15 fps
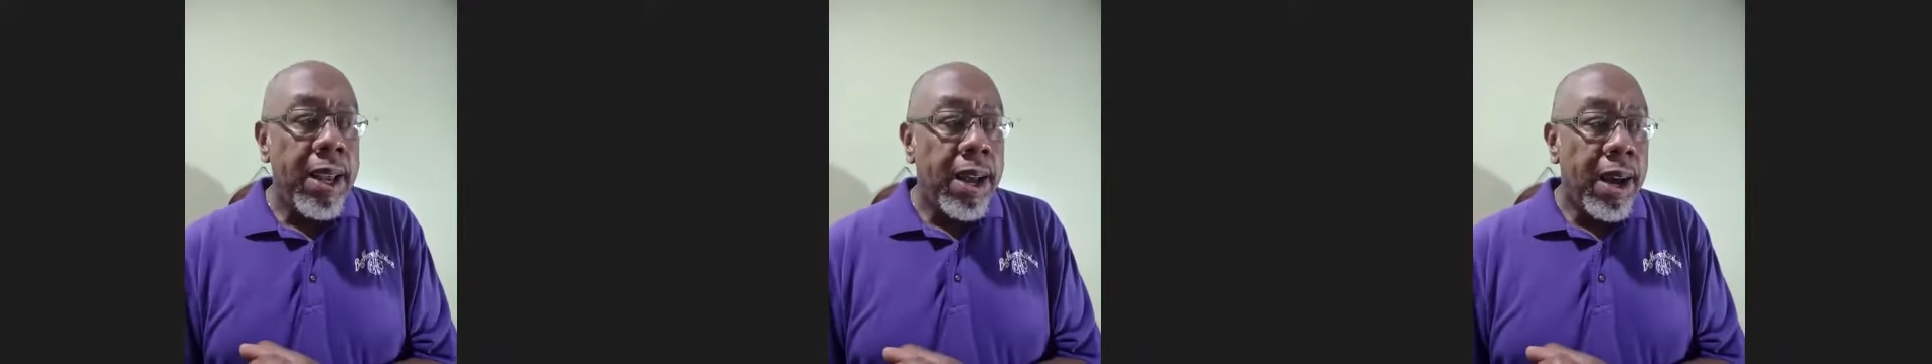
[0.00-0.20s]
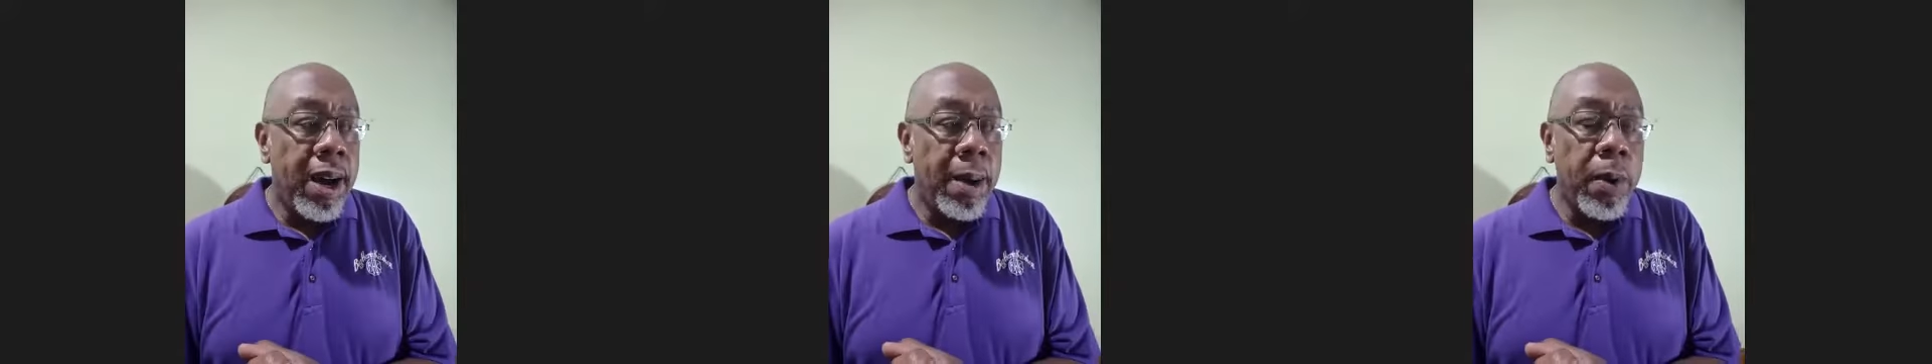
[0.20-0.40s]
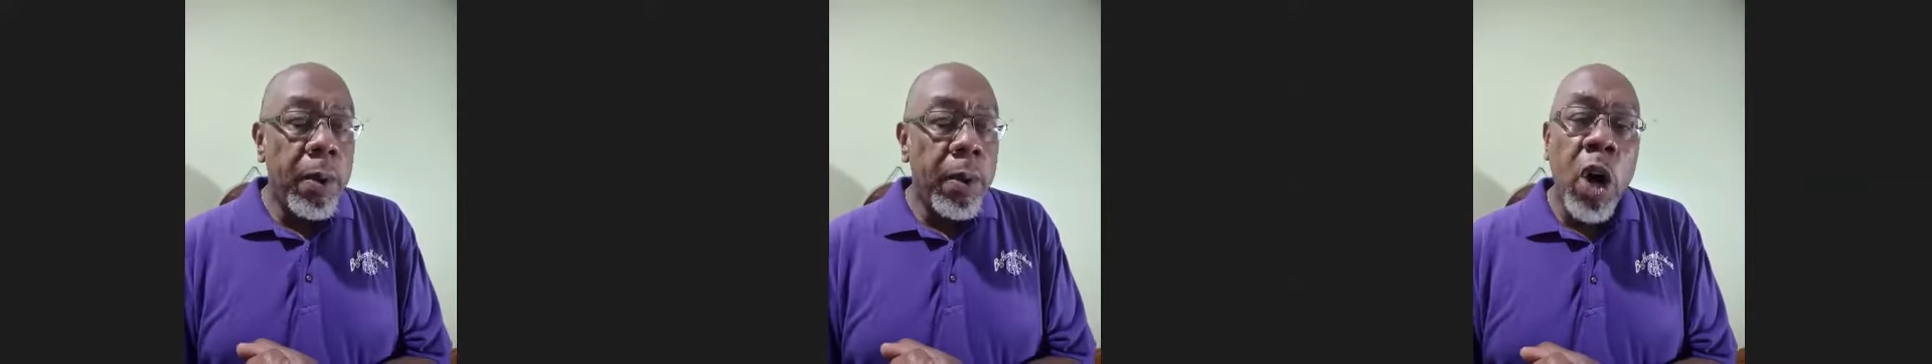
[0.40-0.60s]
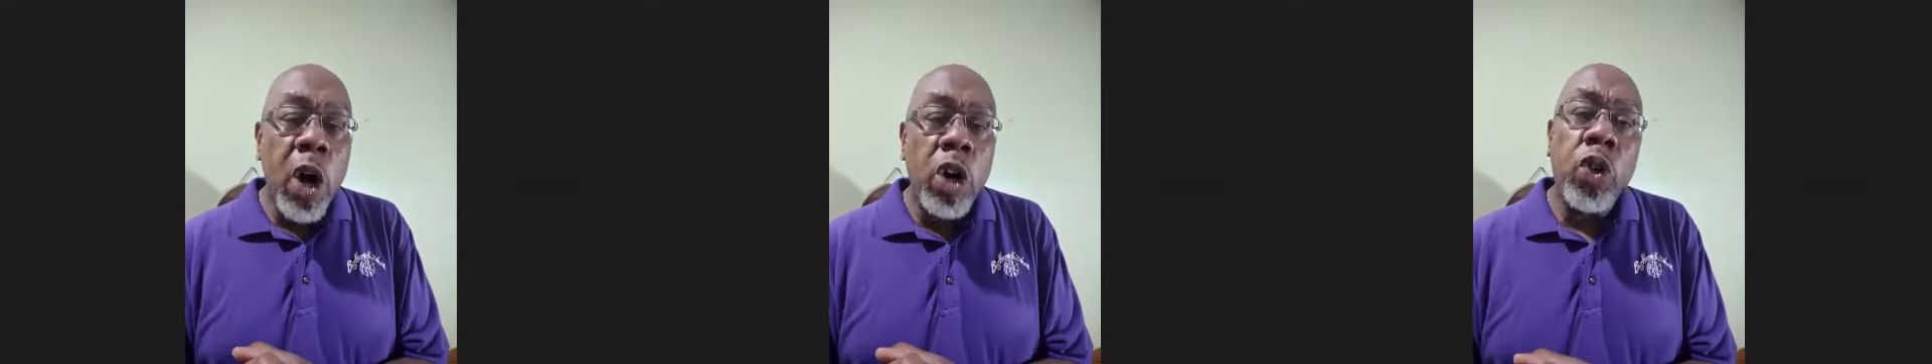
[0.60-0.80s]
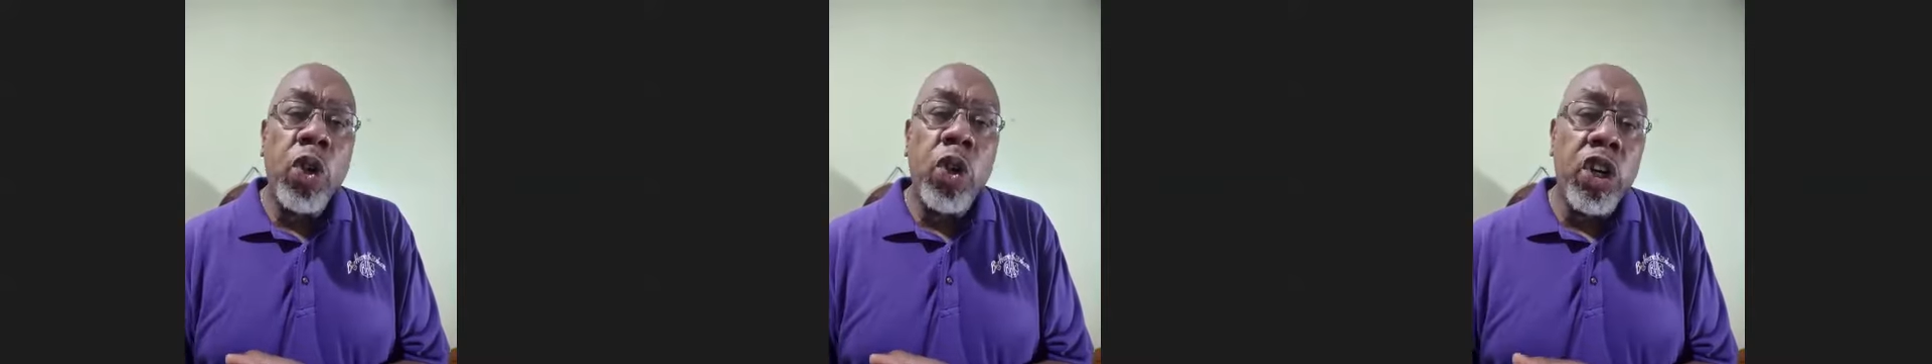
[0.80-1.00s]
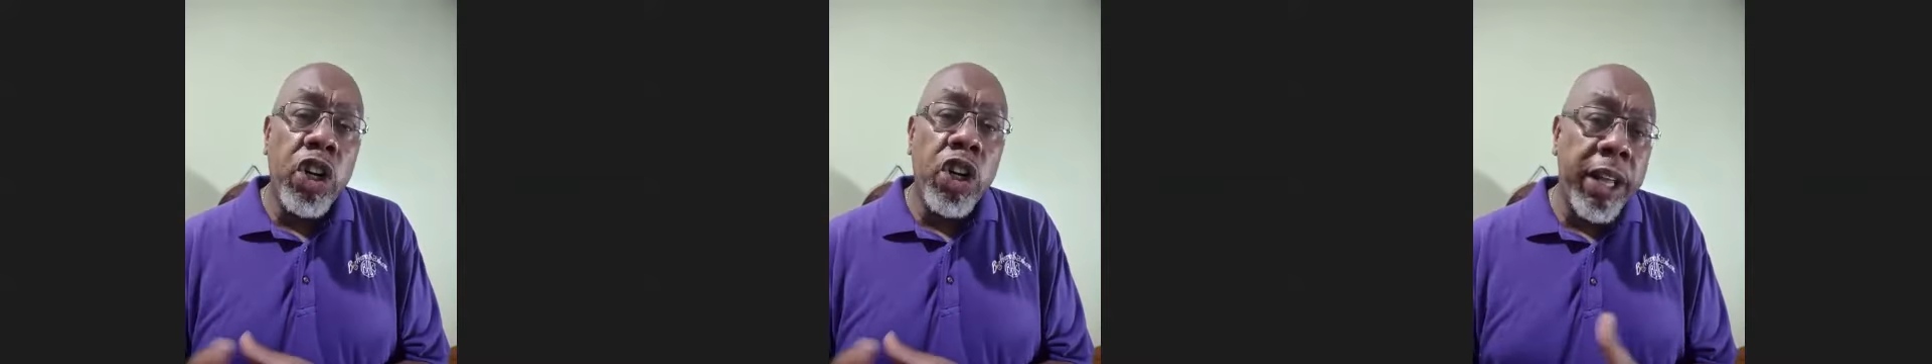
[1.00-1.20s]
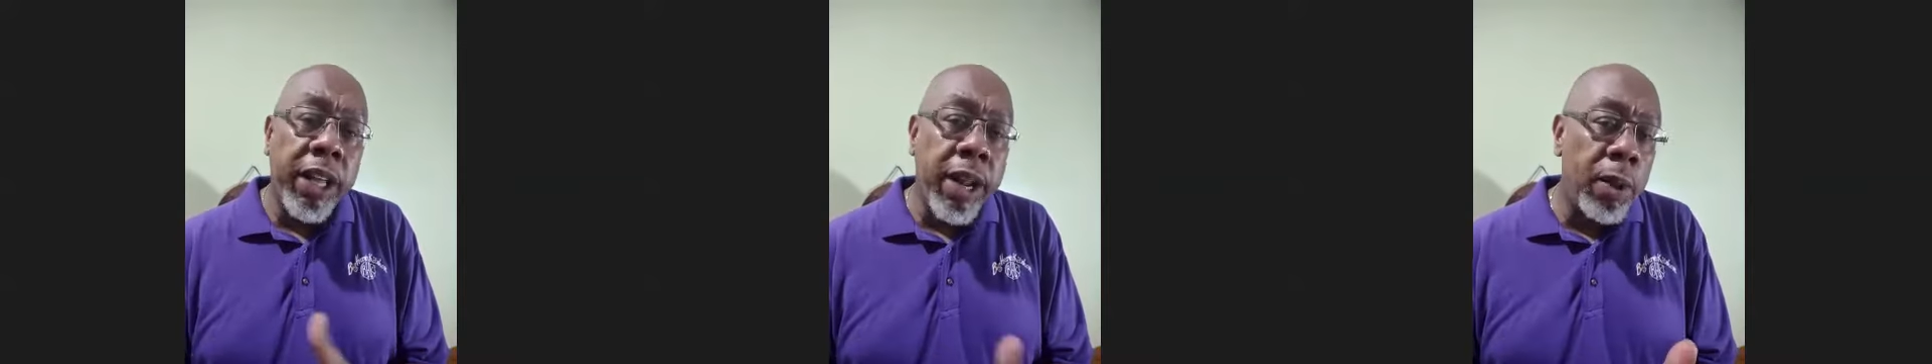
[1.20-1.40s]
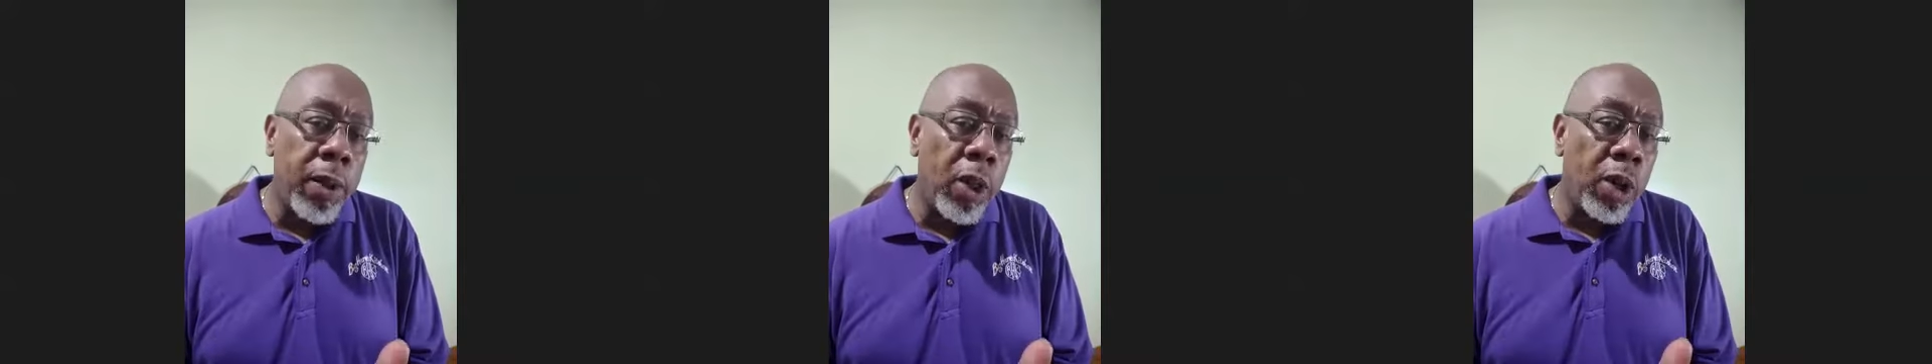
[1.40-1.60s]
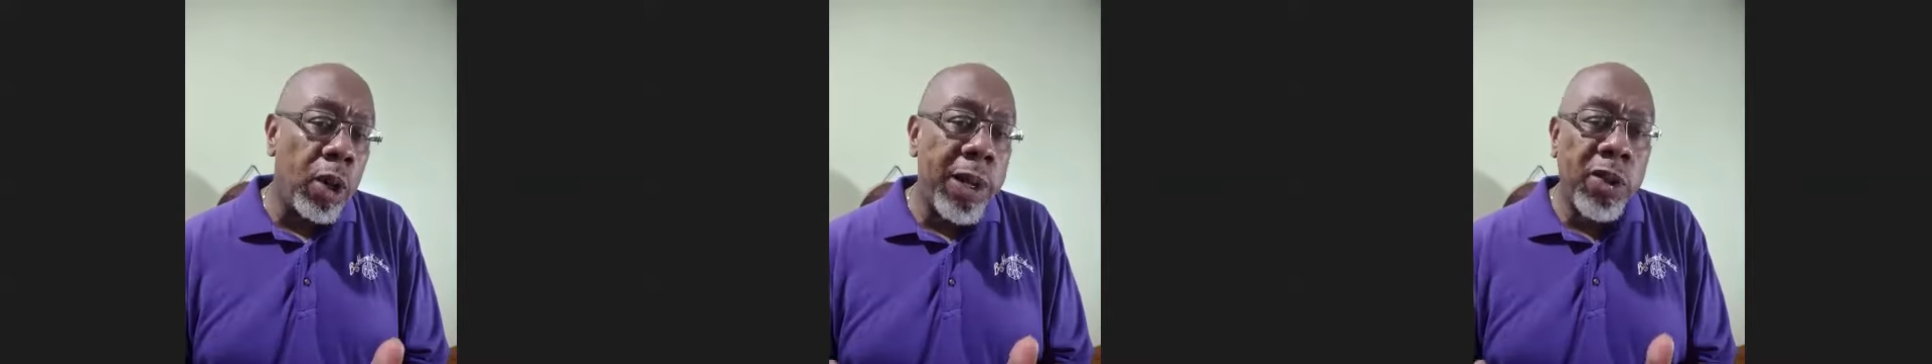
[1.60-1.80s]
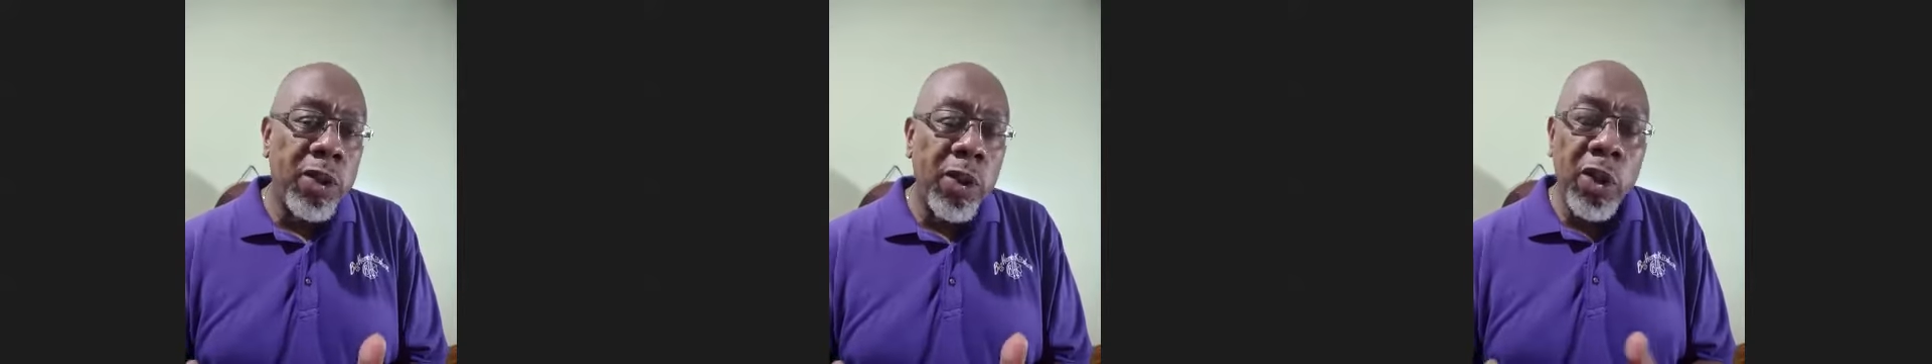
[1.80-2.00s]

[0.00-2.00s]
but we're also going to cook it up a little bit so you